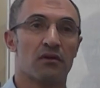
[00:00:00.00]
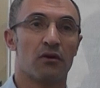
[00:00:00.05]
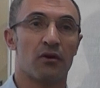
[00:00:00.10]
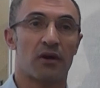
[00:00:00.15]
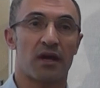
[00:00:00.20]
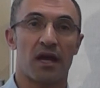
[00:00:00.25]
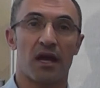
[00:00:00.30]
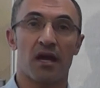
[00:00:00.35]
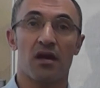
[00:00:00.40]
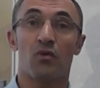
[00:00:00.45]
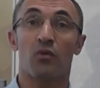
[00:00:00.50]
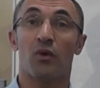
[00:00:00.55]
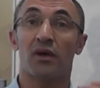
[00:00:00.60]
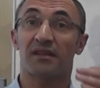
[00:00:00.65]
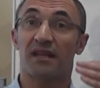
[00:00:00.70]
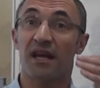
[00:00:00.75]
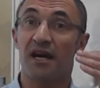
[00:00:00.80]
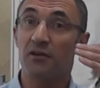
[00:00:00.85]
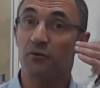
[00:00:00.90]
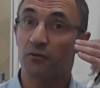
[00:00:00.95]
Okay,
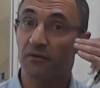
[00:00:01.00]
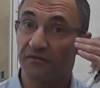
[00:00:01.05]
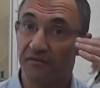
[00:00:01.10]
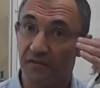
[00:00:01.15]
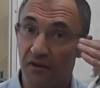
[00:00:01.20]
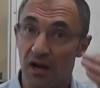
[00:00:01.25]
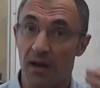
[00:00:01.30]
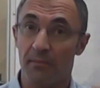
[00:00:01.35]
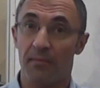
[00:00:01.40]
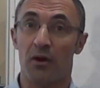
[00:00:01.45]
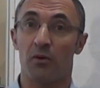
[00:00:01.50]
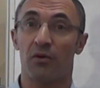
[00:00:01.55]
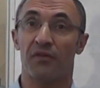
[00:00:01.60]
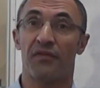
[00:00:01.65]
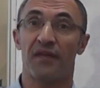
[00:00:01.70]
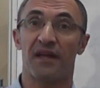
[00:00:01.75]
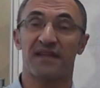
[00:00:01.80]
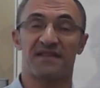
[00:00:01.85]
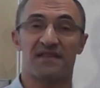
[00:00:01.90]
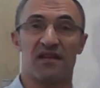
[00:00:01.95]
what can you infer about
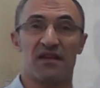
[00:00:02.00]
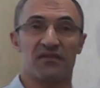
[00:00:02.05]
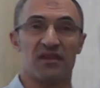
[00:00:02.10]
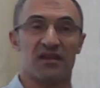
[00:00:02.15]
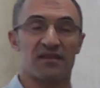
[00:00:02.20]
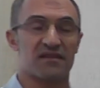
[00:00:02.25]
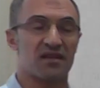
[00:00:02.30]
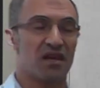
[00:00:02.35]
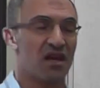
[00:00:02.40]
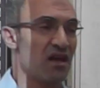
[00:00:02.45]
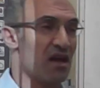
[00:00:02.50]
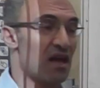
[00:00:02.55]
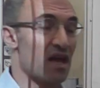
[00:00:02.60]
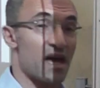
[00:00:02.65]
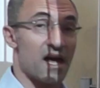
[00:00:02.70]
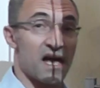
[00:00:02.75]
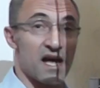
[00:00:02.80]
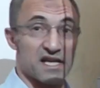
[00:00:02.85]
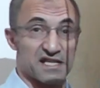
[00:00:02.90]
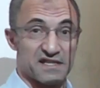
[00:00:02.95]
that sentence?
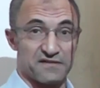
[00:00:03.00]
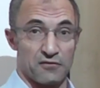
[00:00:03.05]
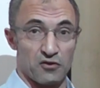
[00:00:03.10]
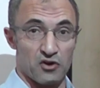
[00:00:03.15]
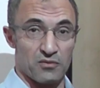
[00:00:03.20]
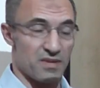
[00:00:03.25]
As for